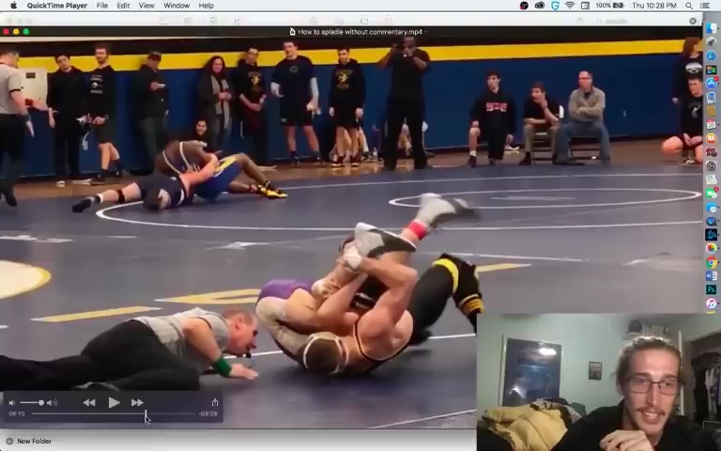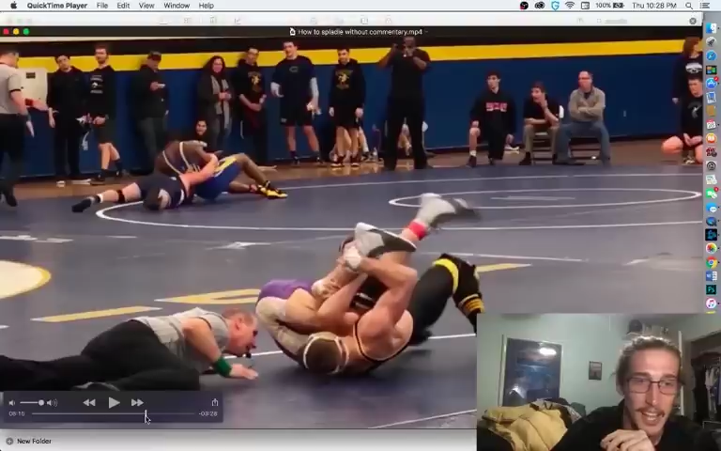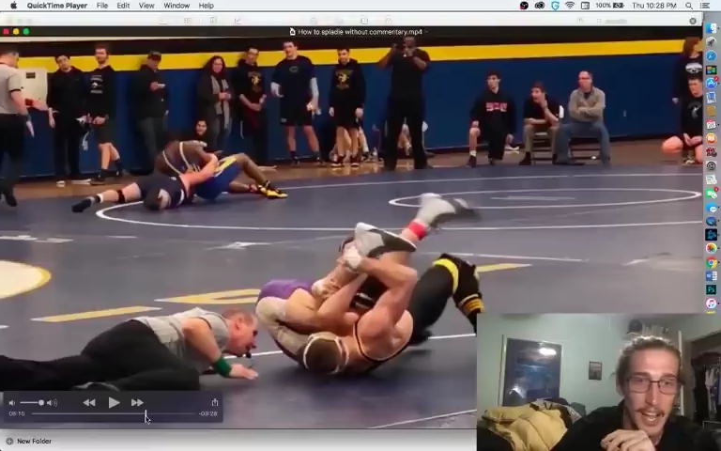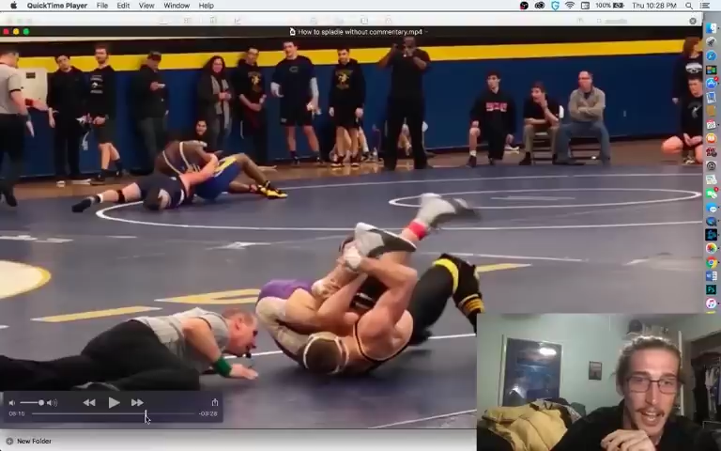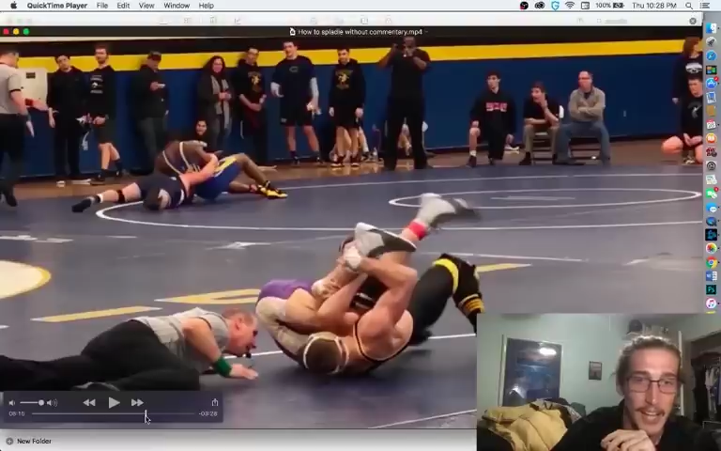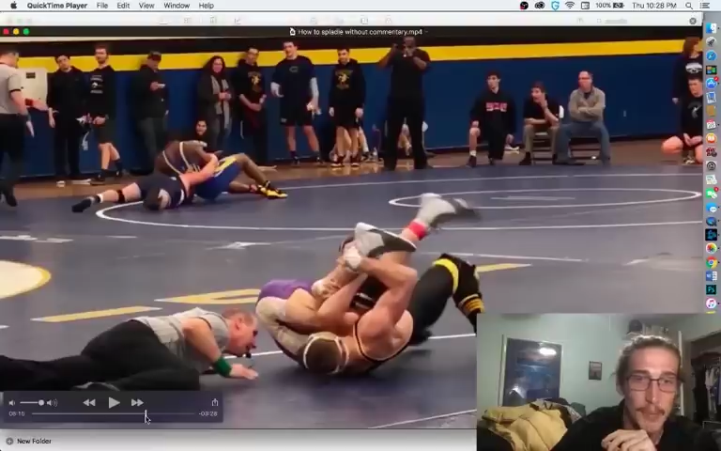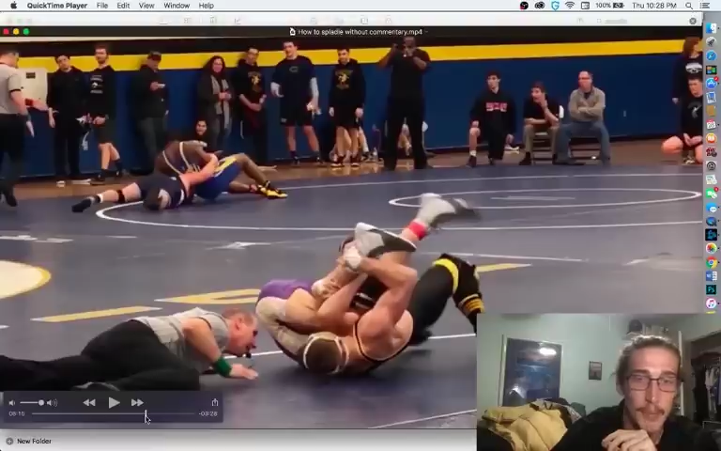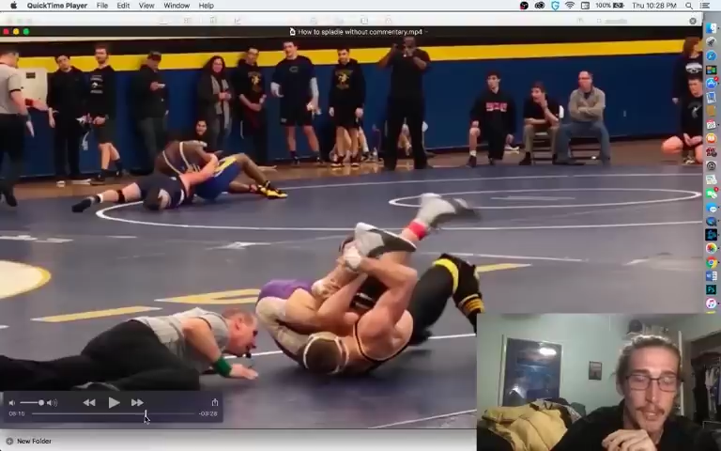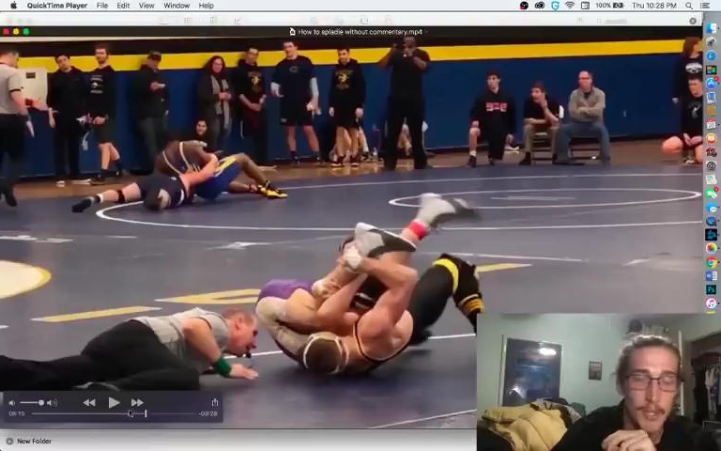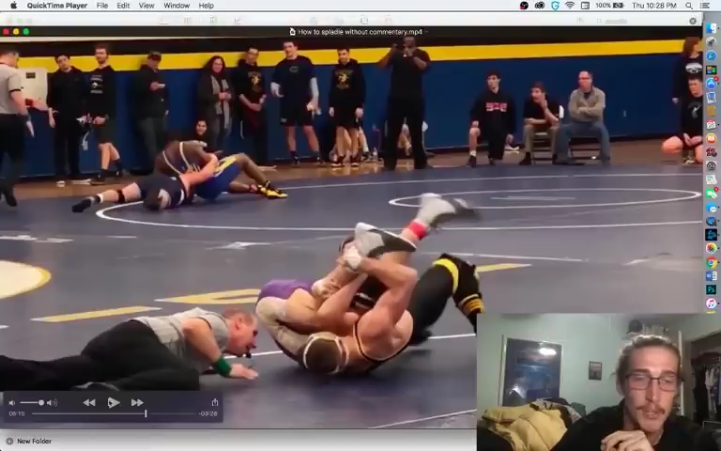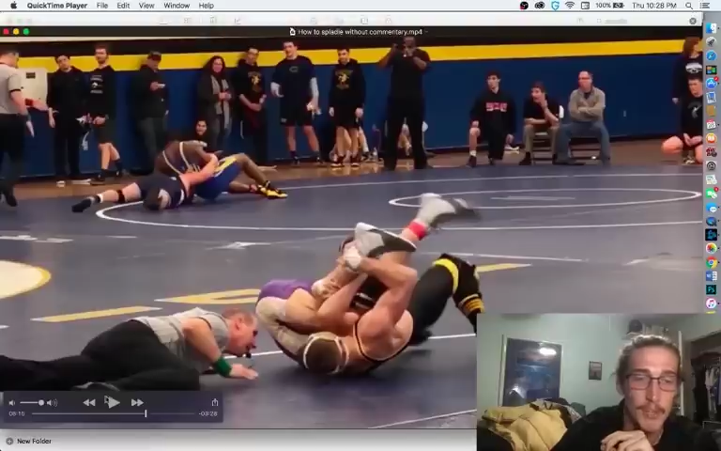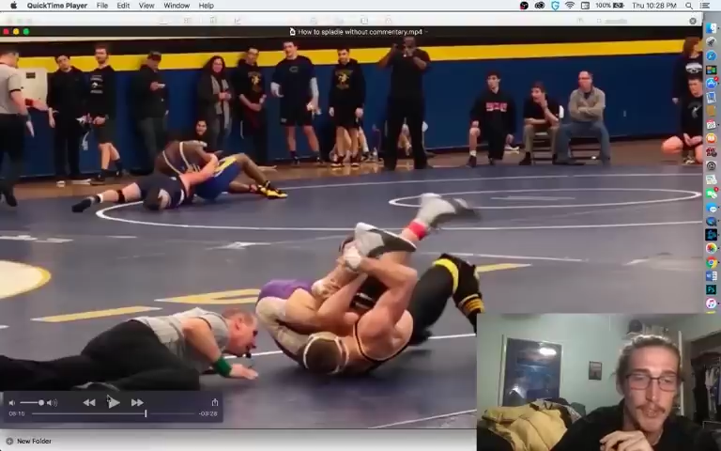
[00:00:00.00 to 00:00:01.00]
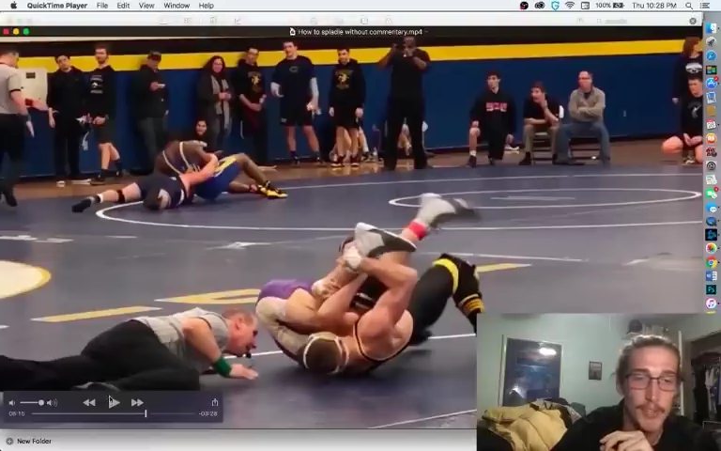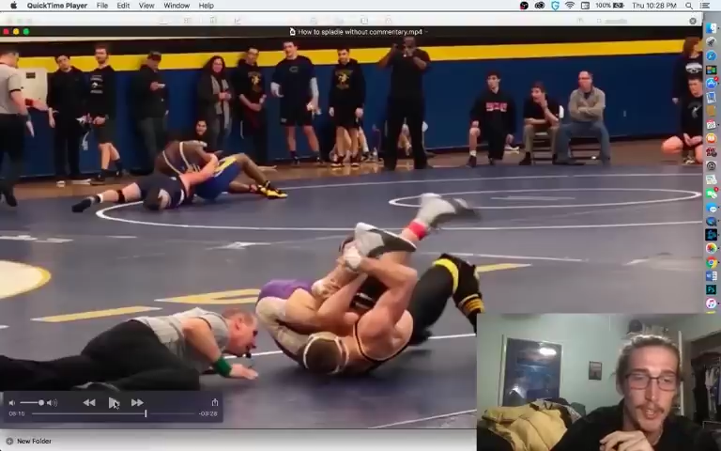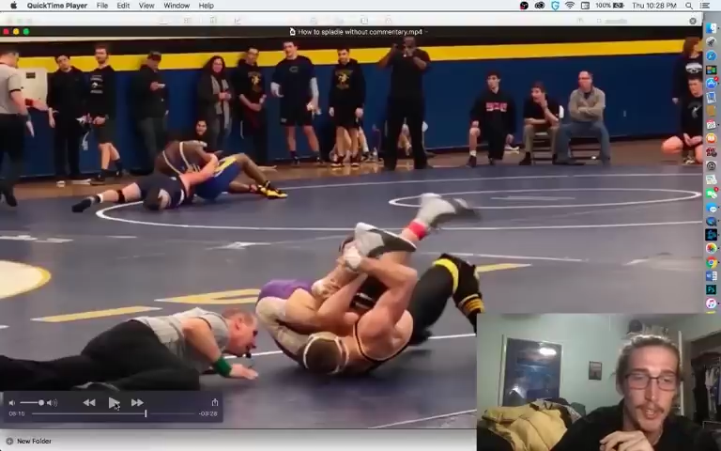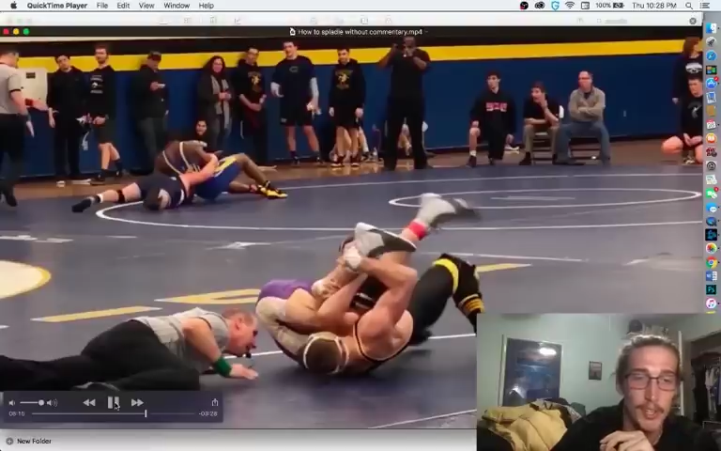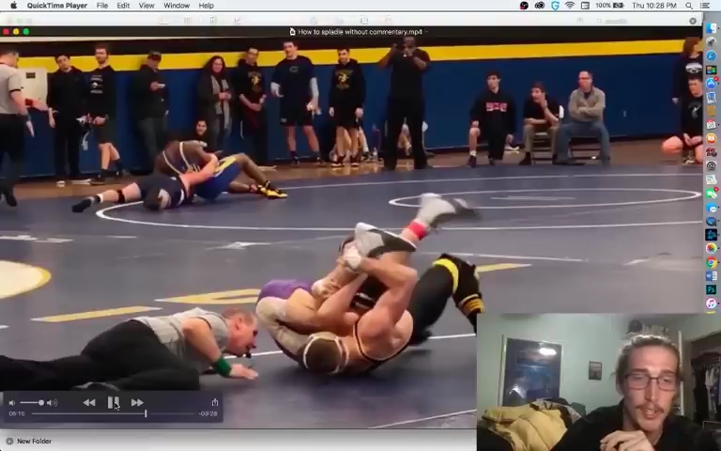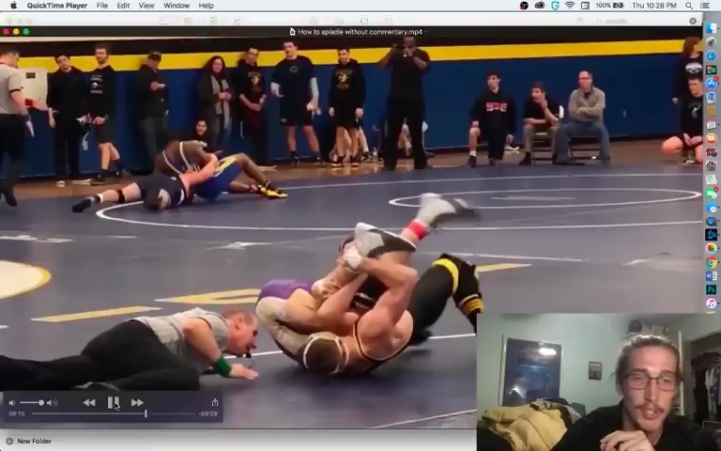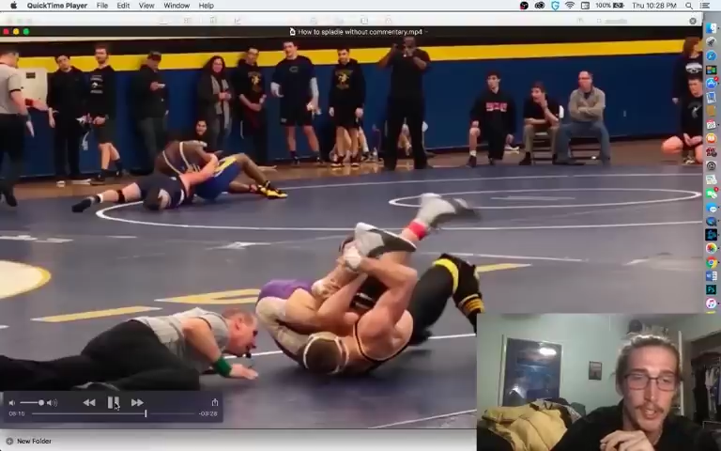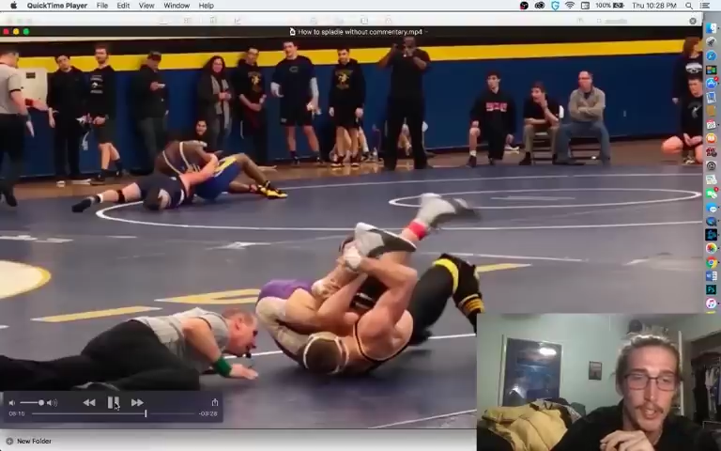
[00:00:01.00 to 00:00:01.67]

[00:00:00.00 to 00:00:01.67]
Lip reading: I hit a beautiful...